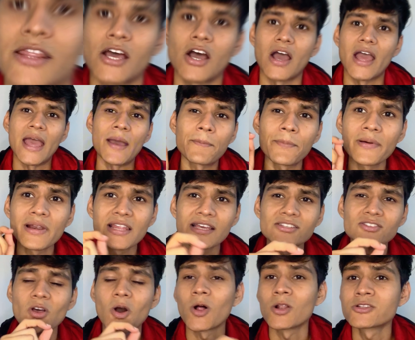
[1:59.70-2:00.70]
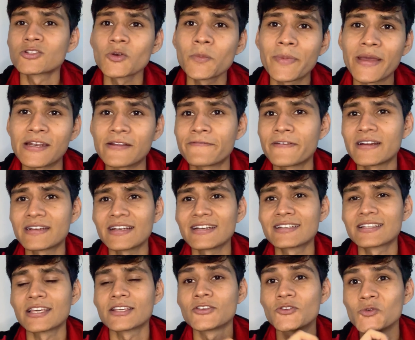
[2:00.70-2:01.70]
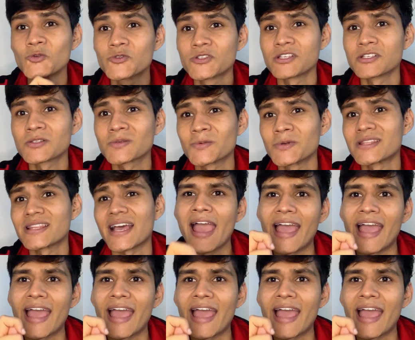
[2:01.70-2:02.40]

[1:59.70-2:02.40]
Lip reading: Now Apple has also benefited the users with